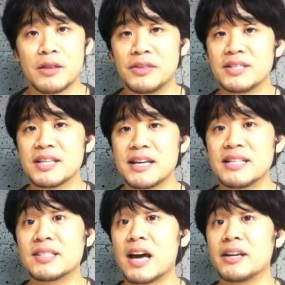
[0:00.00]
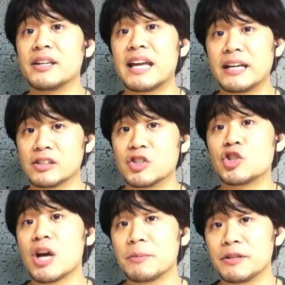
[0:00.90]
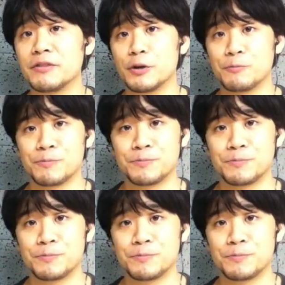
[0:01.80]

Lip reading: This is at an English job interview.